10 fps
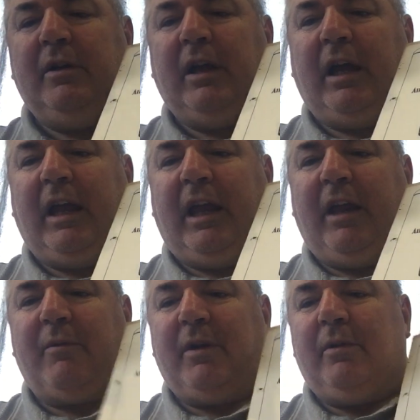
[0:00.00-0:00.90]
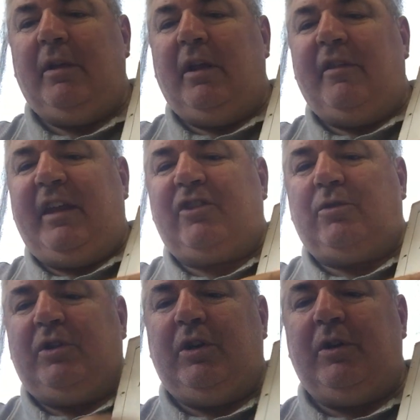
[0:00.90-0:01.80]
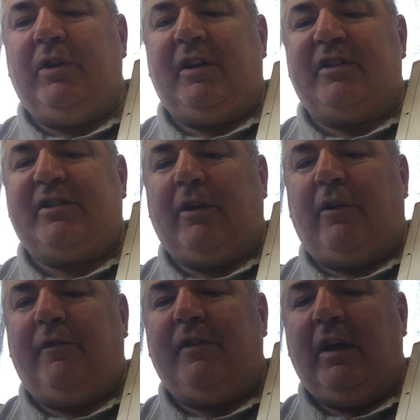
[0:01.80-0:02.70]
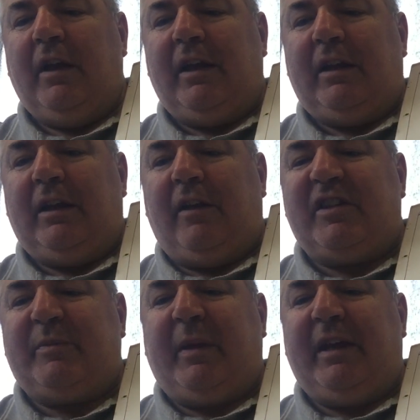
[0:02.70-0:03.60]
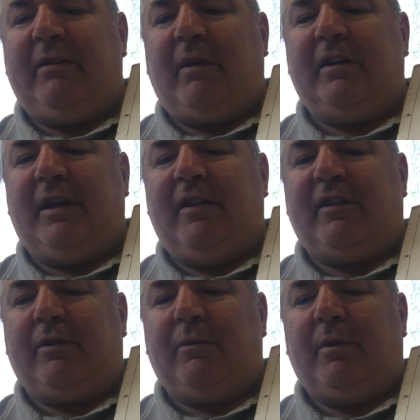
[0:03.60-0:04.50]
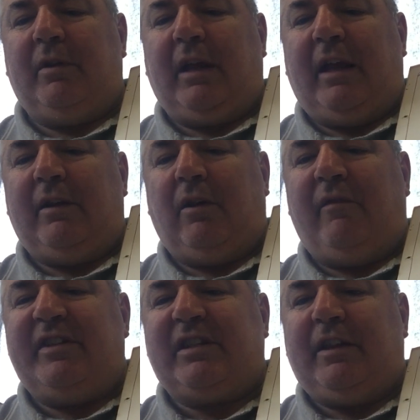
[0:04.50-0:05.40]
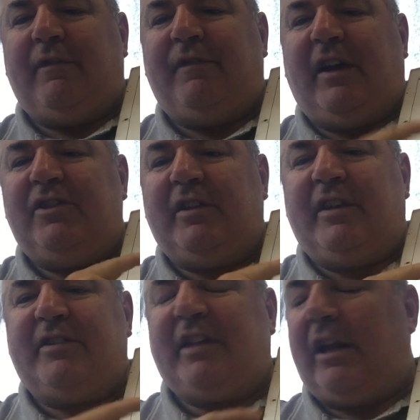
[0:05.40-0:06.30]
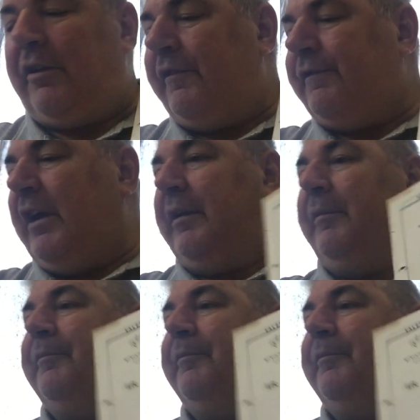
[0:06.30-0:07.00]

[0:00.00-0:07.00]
aerial, the actual unit itself, the speaker underneath the grille, and obviously the fascia that sat on the front.